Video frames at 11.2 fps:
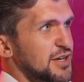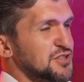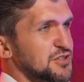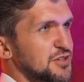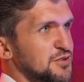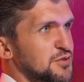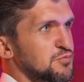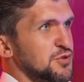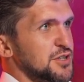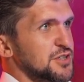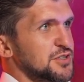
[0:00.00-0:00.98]
But as you know, the
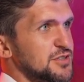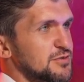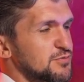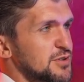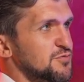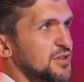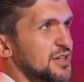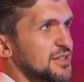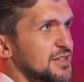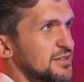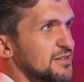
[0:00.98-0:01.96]
British, we invaded